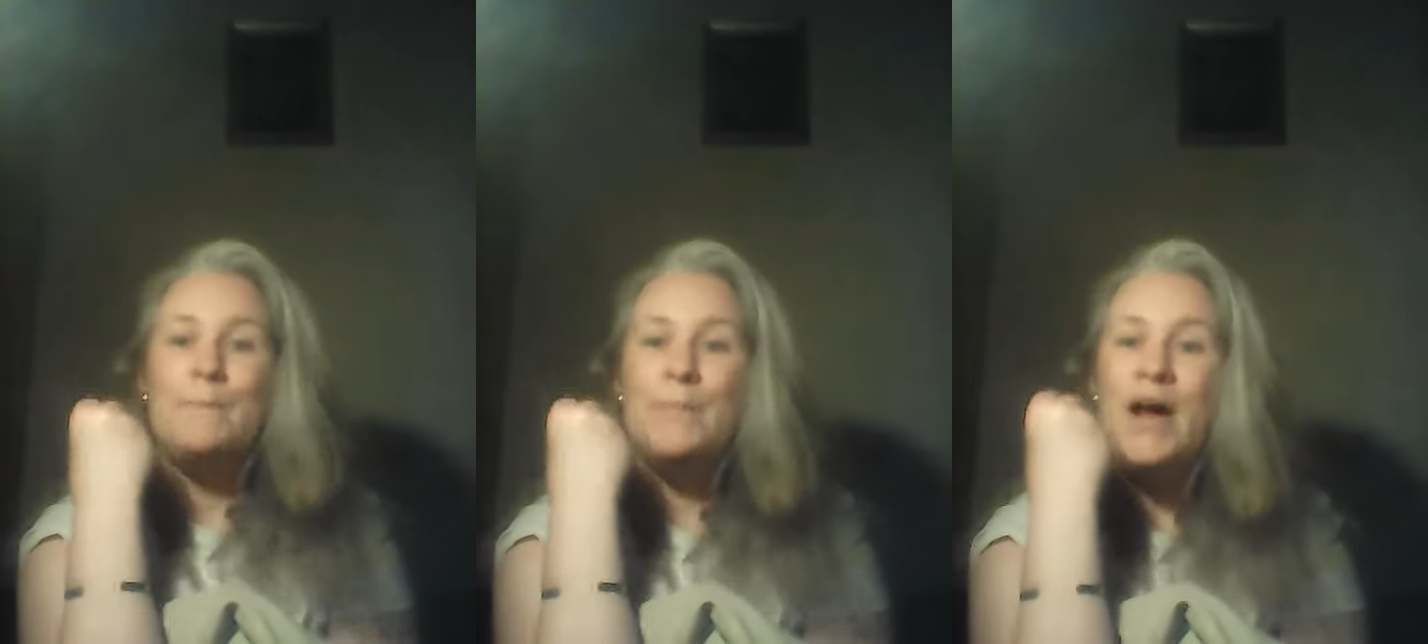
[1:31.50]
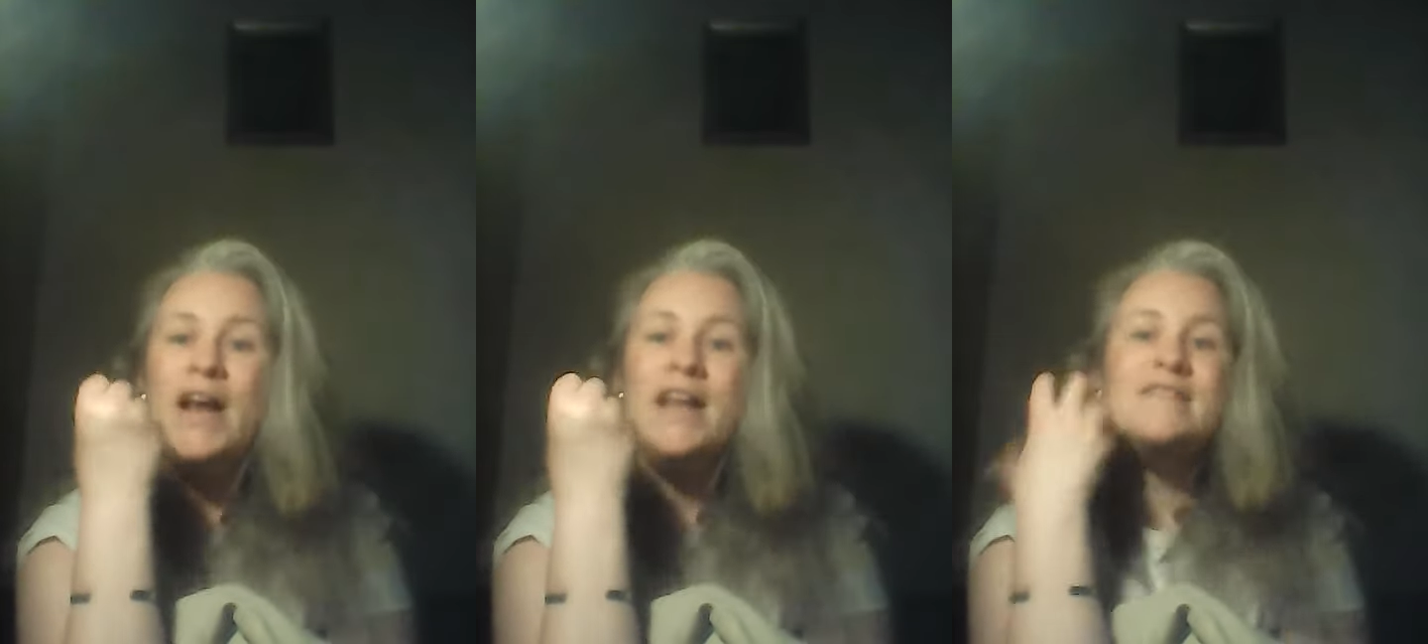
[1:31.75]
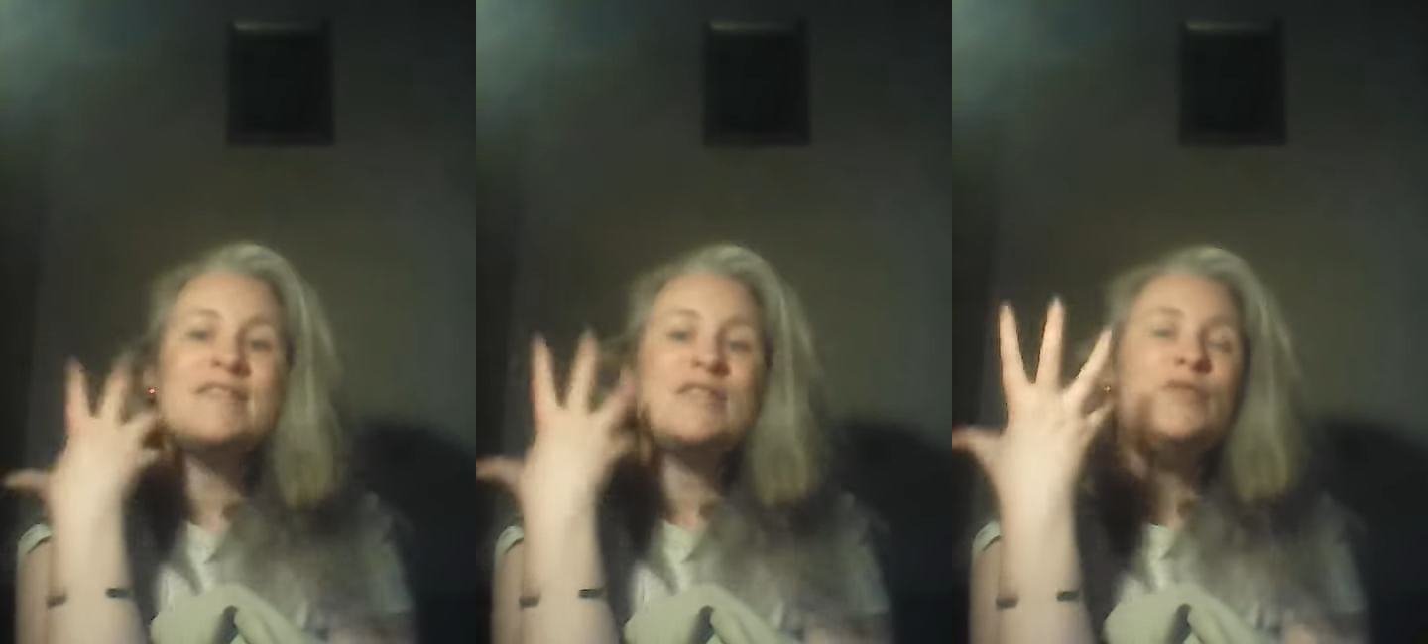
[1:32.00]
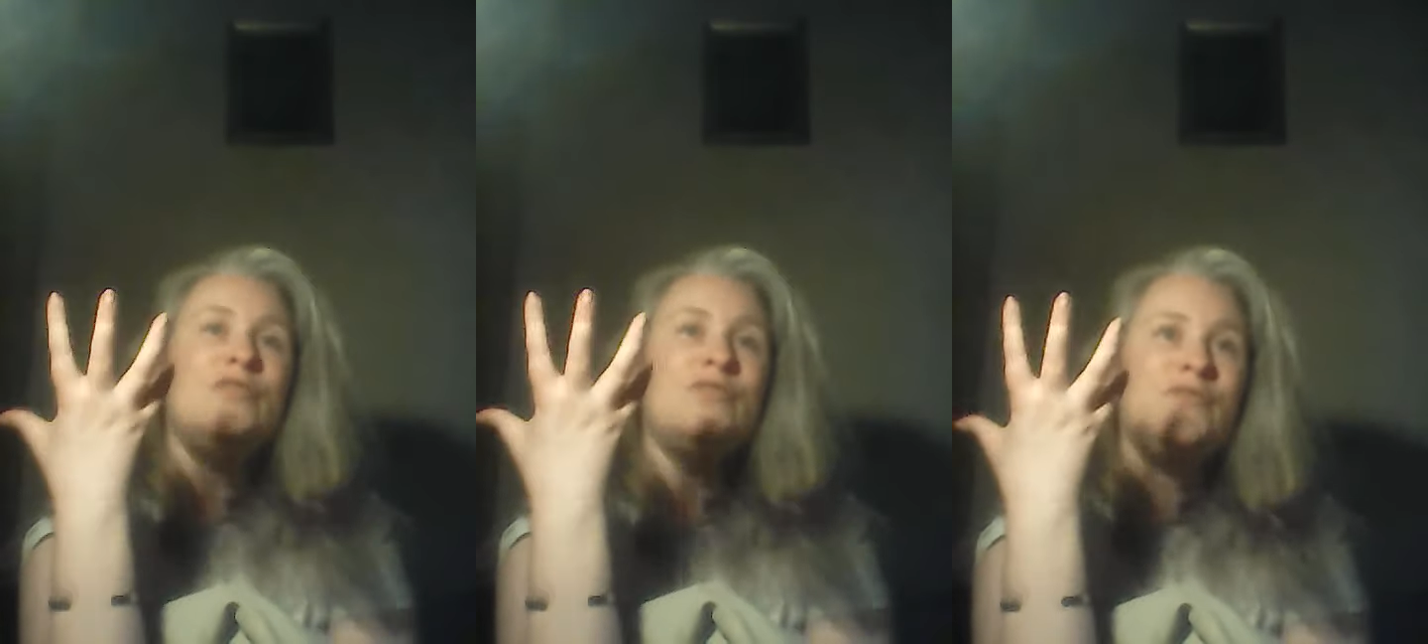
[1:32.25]
but it's
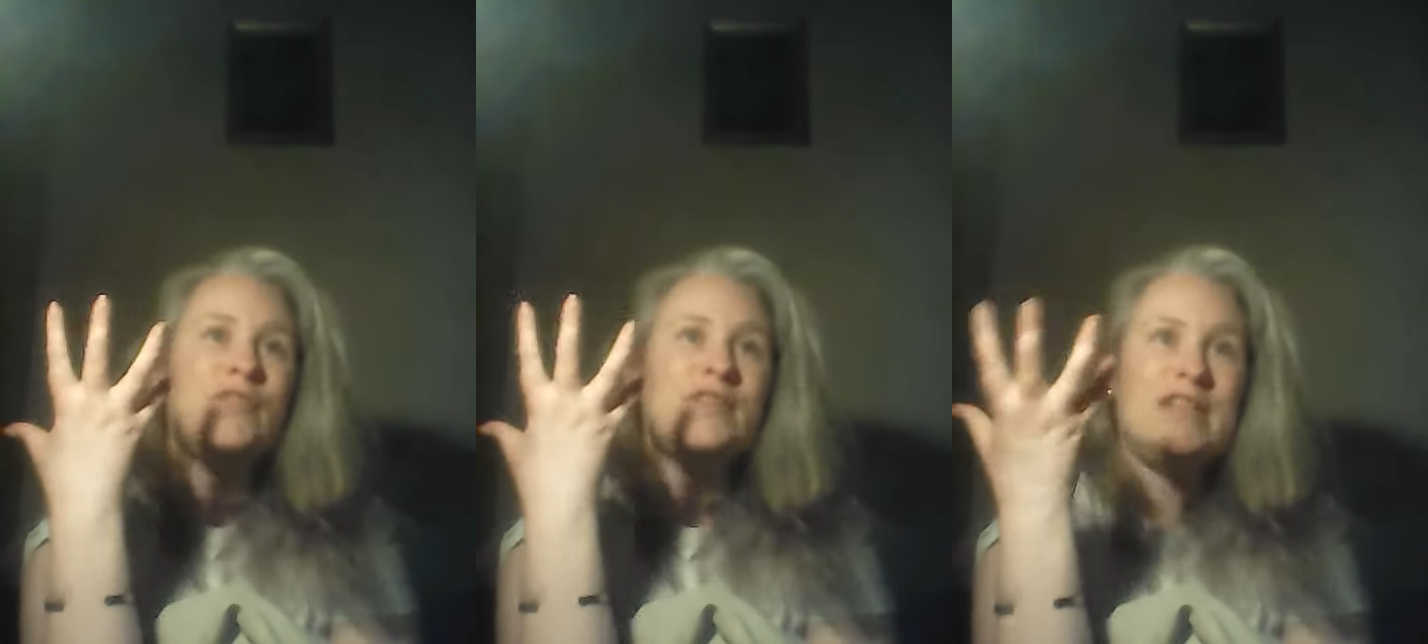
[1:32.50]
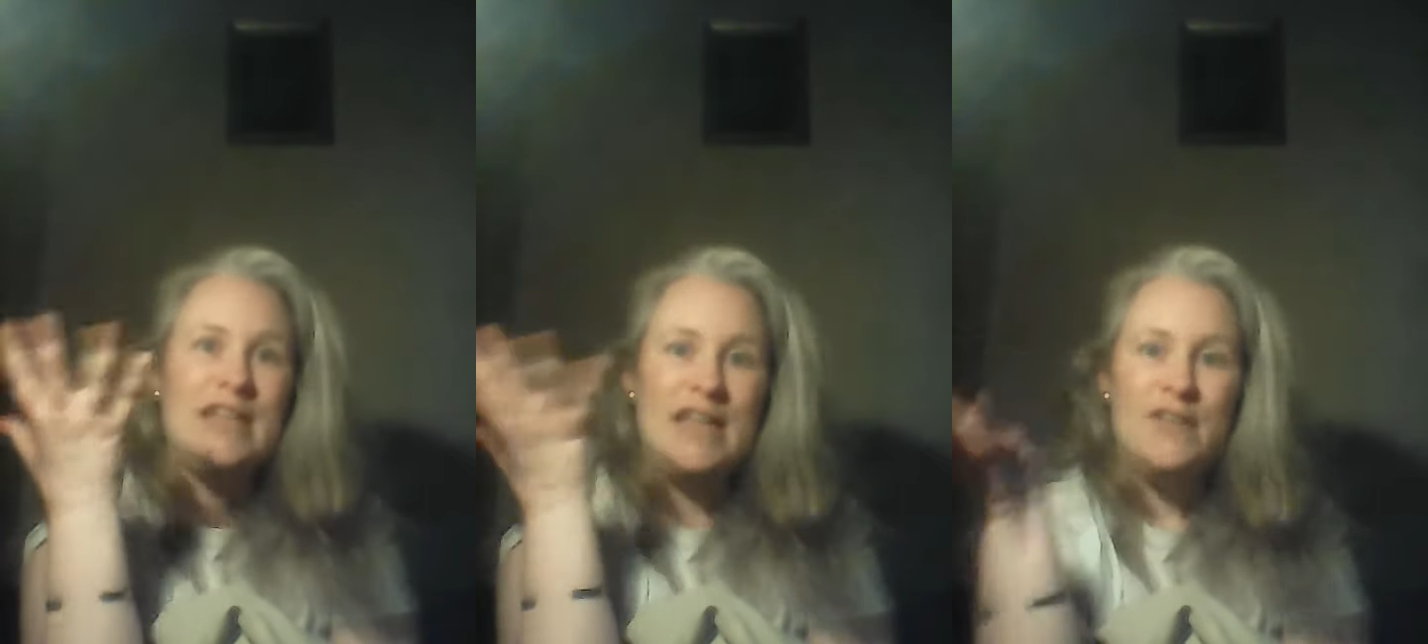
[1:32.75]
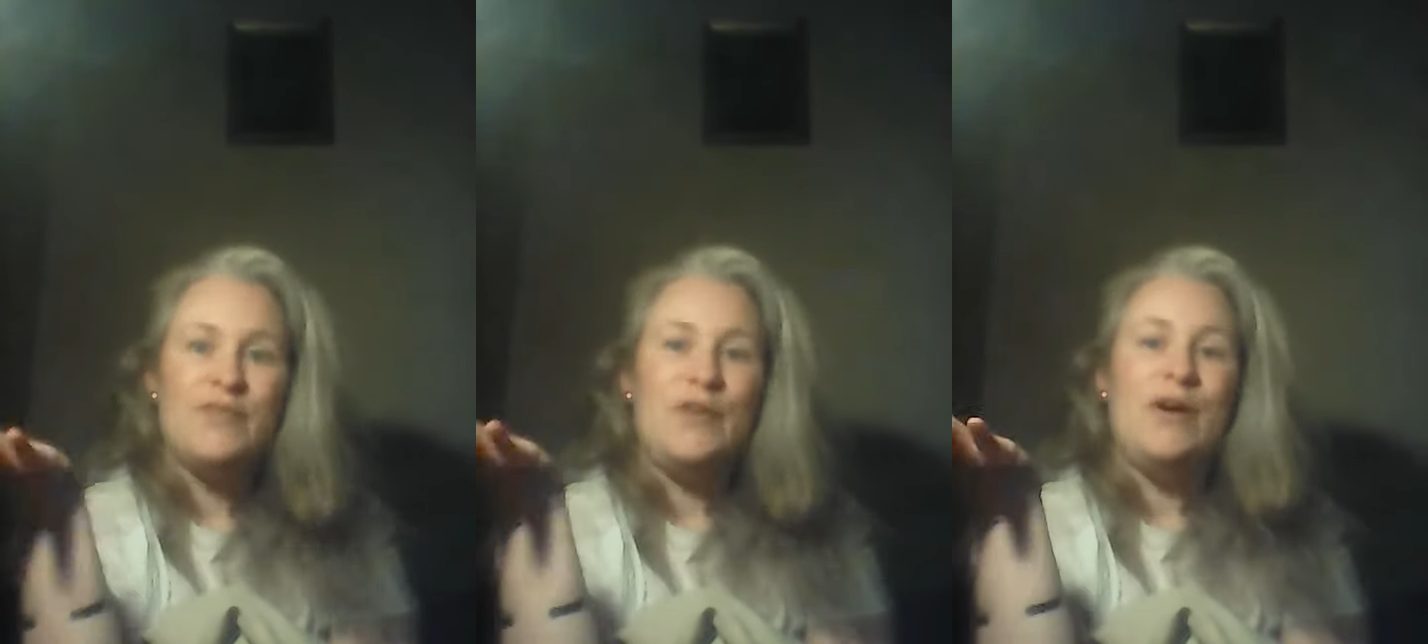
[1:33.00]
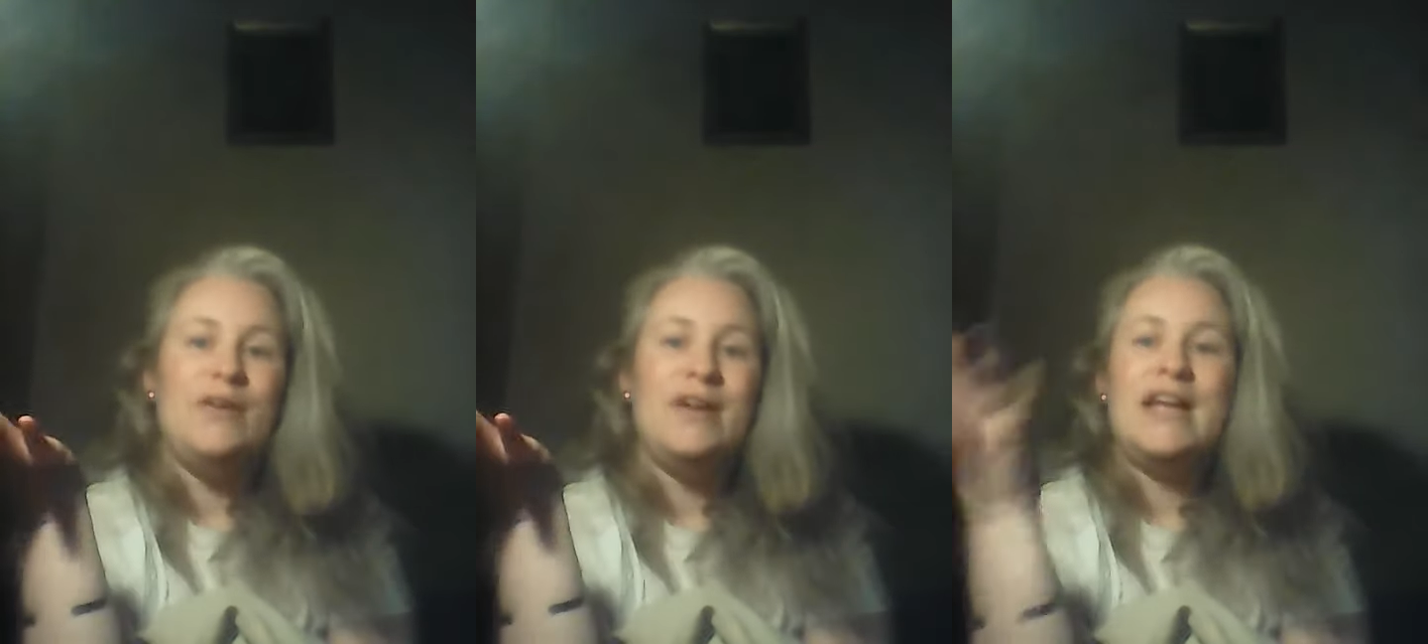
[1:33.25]
good for the liver,